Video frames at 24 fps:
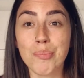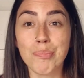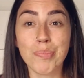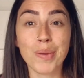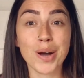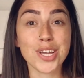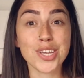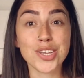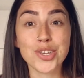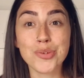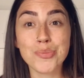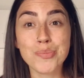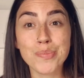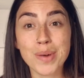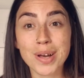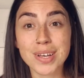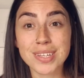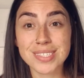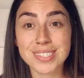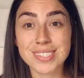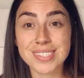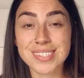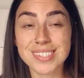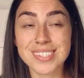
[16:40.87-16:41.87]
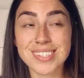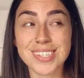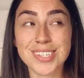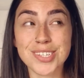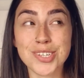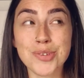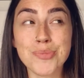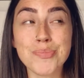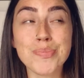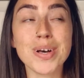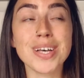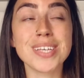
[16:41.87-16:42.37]
But you
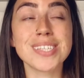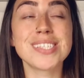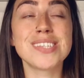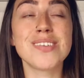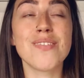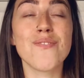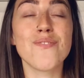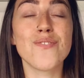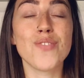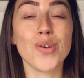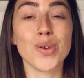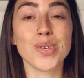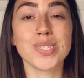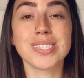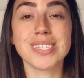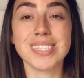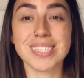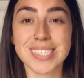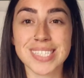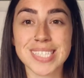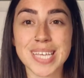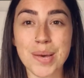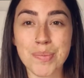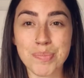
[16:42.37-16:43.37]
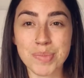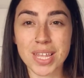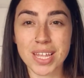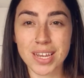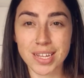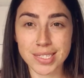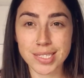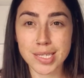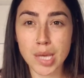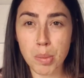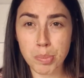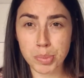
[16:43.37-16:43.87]
must first accept that
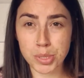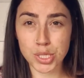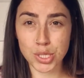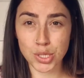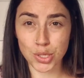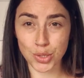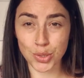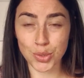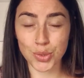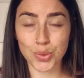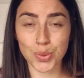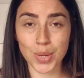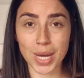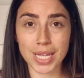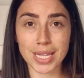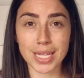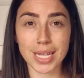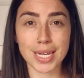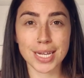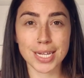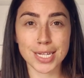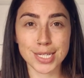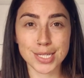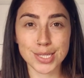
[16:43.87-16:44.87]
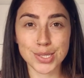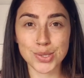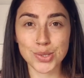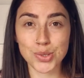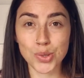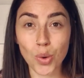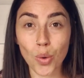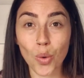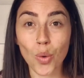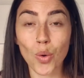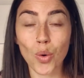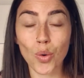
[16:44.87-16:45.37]
it's up to you and that it is
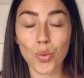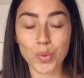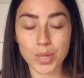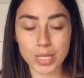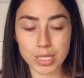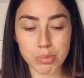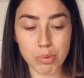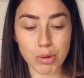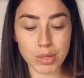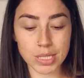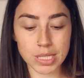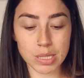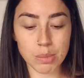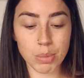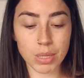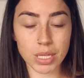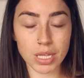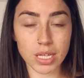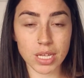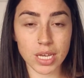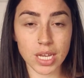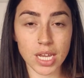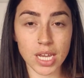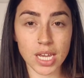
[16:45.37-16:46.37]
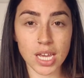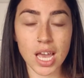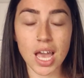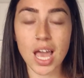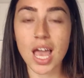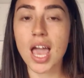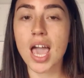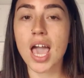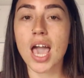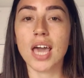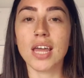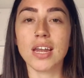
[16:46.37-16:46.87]
your responsibility.
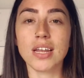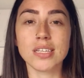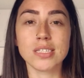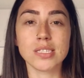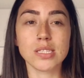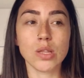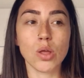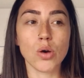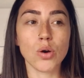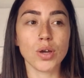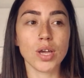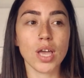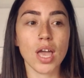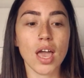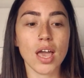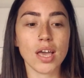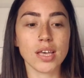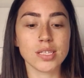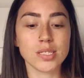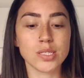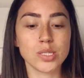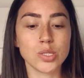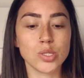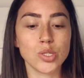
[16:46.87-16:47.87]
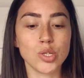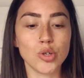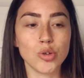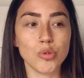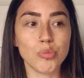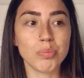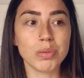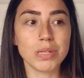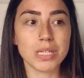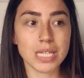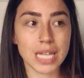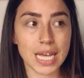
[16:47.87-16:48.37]
And as long as you
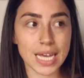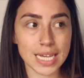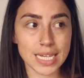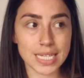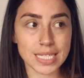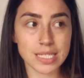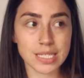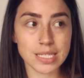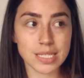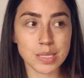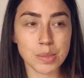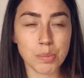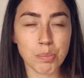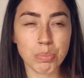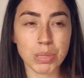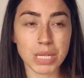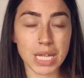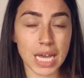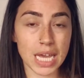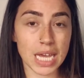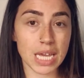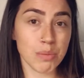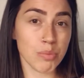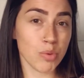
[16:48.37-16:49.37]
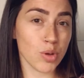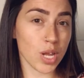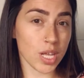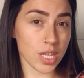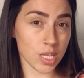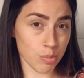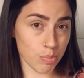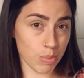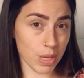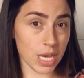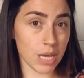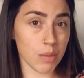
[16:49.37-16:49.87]
place blame on
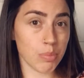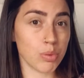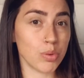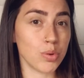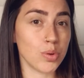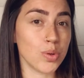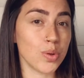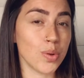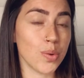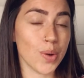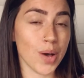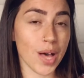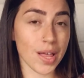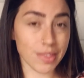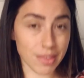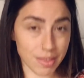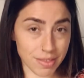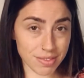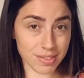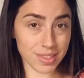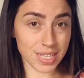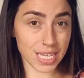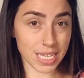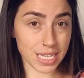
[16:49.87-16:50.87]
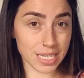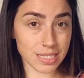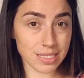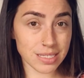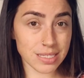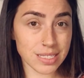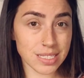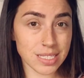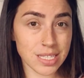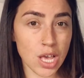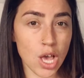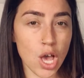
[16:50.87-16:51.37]
other people or other
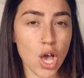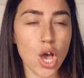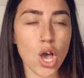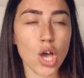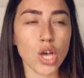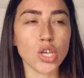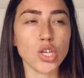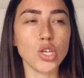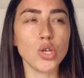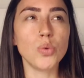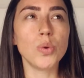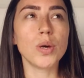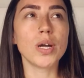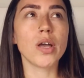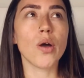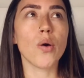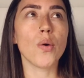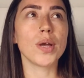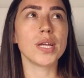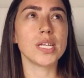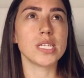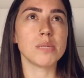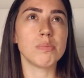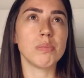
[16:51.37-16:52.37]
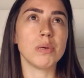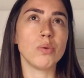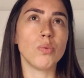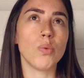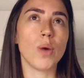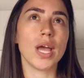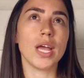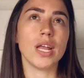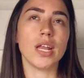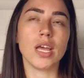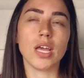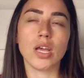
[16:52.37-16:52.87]
things, you are going to be
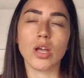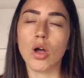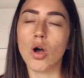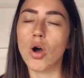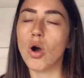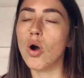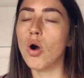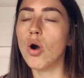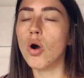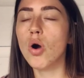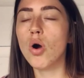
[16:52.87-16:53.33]
waiting a